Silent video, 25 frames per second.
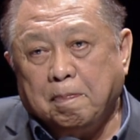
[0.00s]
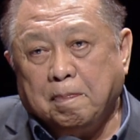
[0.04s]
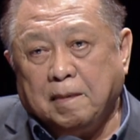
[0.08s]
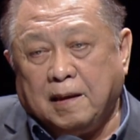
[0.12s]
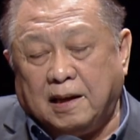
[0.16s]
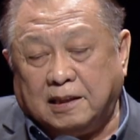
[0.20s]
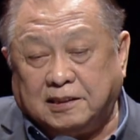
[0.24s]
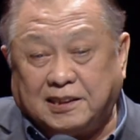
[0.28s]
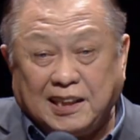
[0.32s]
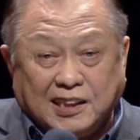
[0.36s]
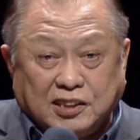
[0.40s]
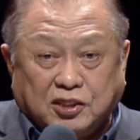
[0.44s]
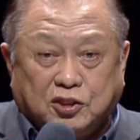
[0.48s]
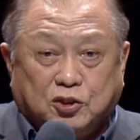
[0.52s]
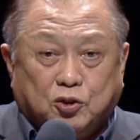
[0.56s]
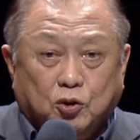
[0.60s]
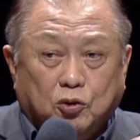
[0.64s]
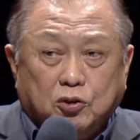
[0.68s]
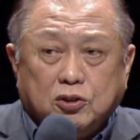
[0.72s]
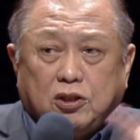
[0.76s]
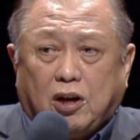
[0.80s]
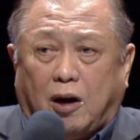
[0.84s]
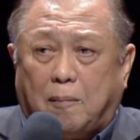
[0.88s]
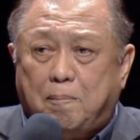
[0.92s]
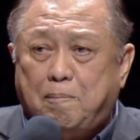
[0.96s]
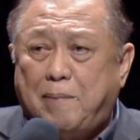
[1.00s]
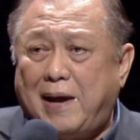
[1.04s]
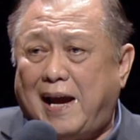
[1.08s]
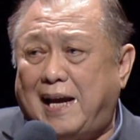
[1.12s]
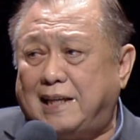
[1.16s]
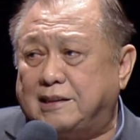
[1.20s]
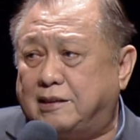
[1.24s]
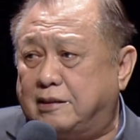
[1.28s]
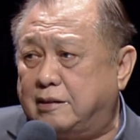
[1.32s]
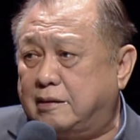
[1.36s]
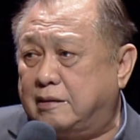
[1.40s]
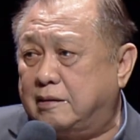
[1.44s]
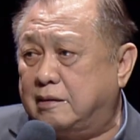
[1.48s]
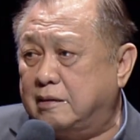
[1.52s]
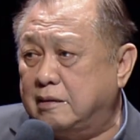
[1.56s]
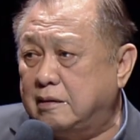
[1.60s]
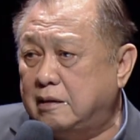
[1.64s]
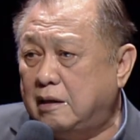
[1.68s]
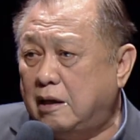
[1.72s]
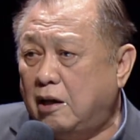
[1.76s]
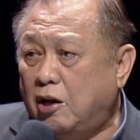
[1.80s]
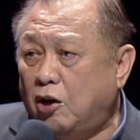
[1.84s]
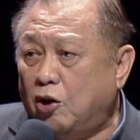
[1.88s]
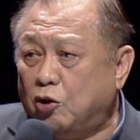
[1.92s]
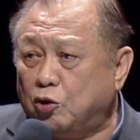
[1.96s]
He says, Do your best,
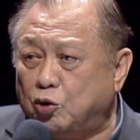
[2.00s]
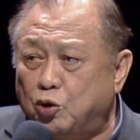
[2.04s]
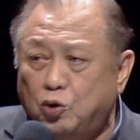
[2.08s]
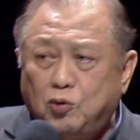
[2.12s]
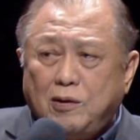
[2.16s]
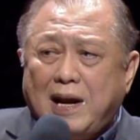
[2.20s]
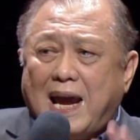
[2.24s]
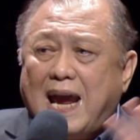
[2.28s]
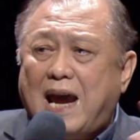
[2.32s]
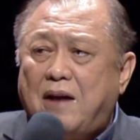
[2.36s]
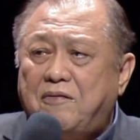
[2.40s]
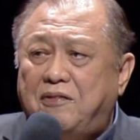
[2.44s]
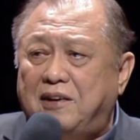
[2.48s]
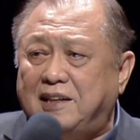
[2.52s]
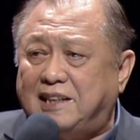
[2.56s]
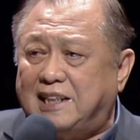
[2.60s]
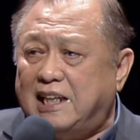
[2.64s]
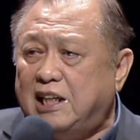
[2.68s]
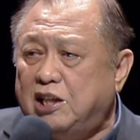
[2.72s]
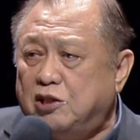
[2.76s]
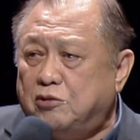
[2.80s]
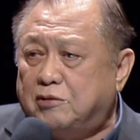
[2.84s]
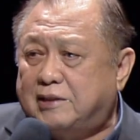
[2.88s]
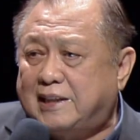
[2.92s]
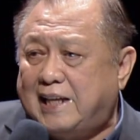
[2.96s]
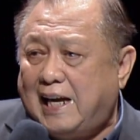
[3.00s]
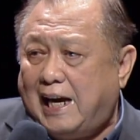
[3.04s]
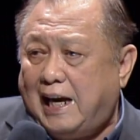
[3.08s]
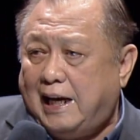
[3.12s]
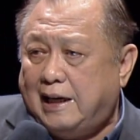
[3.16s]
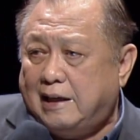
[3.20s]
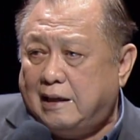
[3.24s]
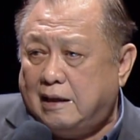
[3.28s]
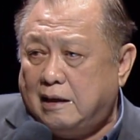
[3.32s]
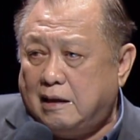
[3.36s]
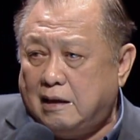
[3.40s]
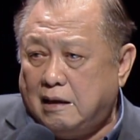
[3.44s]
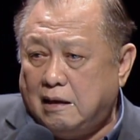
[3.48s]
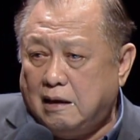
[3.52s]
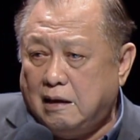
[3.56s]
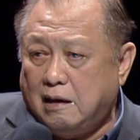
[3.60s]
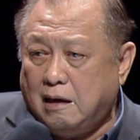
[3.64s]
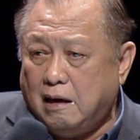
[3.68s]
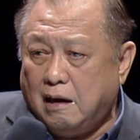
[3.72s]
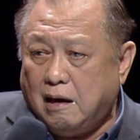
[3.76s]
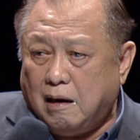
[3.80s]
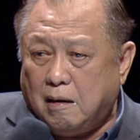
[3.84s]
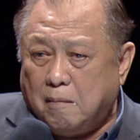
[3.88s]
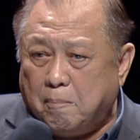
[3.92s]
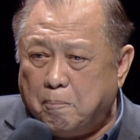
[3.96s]
do everything you can,
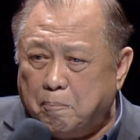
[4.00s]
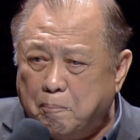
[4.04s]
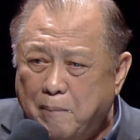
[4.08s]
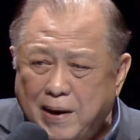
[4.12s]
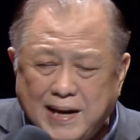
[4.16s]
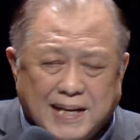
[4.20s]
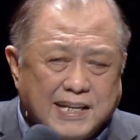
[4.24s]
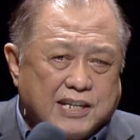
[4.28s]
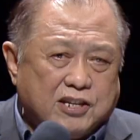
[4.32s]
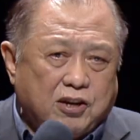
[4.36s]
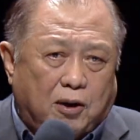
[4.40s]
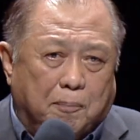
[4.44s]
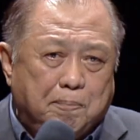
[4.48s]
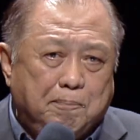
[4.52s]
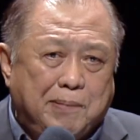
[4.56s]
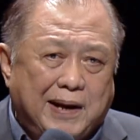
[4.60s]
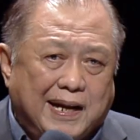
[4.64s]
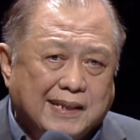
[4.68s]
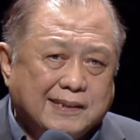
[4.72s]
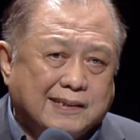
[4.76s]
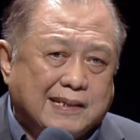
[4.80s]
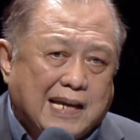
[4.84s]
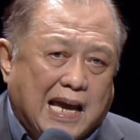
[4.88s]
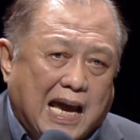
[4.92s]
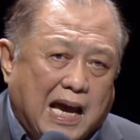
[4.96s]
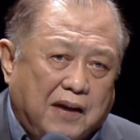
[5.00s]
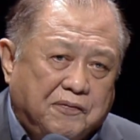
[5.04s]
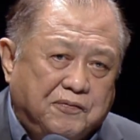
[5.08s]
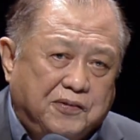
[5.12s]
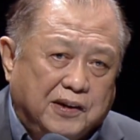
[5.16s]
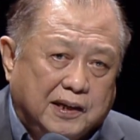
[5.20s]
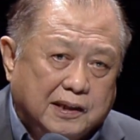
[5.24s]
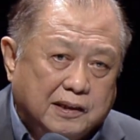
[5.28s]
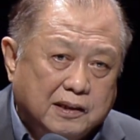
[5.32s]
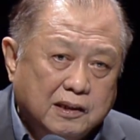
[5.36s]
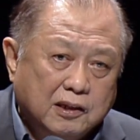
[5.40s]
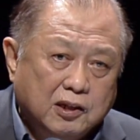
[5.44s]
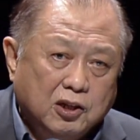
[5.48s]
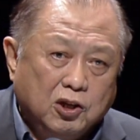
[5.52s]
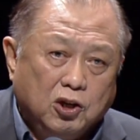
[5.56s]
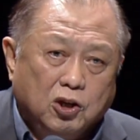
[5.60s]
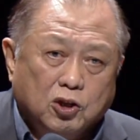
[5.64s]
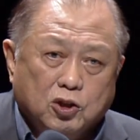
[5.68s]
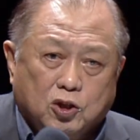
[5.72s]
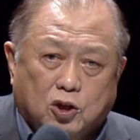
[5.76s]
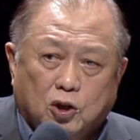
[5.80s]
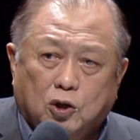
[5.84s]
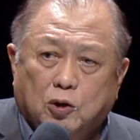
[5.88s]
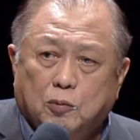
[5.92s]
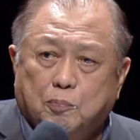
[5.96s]
make your best effort
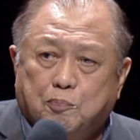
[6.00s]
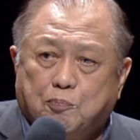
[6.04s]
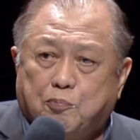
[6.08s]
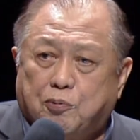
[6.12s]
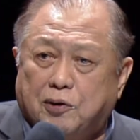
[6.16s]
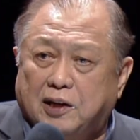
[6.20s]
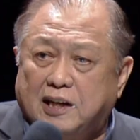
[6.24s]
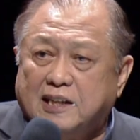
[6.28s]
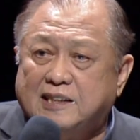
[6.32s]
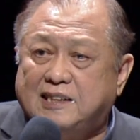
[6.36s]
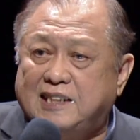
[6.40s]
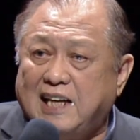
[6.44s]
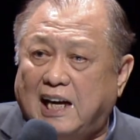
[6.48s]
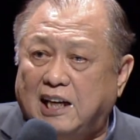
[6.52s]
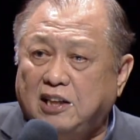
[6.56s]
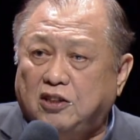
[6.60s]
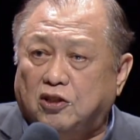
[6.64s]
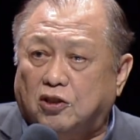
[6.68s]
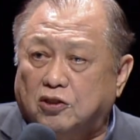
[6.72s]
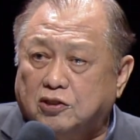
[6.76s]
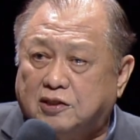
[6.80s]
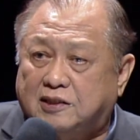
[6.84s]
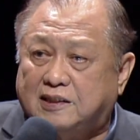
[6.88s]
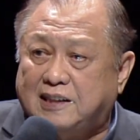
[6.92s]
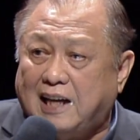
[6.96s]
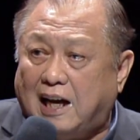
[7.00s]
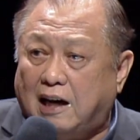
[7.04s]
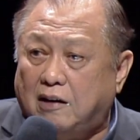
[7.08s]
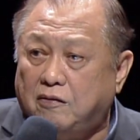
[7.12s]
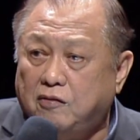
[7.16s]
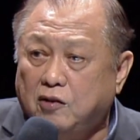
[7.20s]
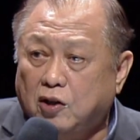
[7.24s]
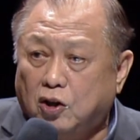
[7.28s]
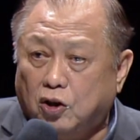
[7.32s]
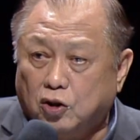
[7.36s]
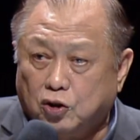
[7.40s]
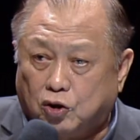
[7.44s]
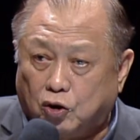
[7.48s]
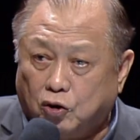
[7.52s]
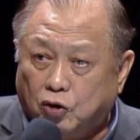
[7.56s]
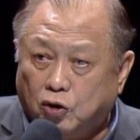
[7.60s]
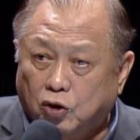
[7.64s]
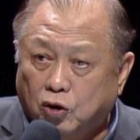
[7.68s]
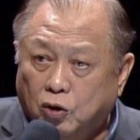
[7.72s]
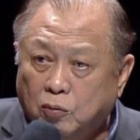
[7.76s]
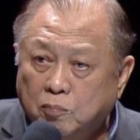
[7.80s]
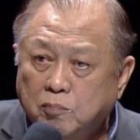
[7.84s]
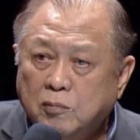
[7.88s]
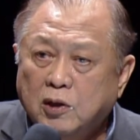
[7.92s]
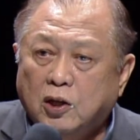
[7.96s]
to present yourself to
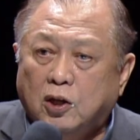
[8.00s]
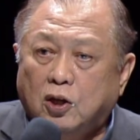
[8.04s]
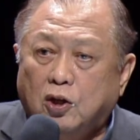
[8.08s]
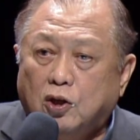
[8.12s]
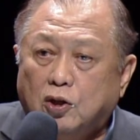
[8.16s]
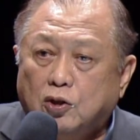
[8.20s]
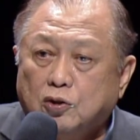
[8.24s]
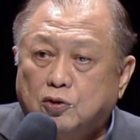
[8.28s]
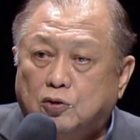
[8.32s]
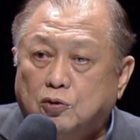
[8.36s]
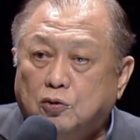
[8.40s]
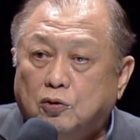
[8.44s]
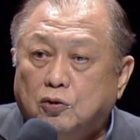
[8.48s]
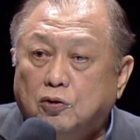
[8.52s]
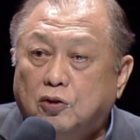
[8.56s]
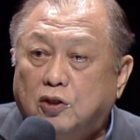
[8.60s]
whom? To